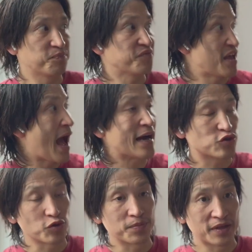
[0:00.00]
The
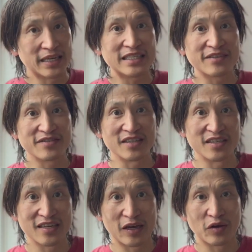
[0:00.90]
actual planting of
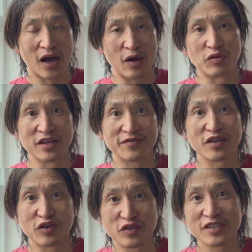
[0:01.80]
seeds, I would love to
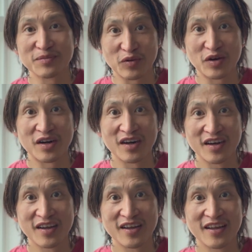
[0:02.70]
learn some more
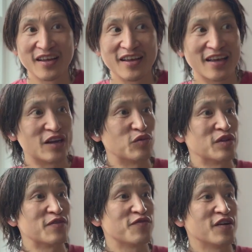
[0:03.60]
in a
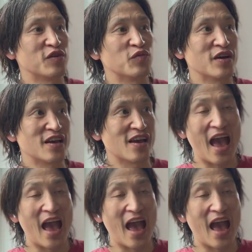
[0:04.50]
really fun way.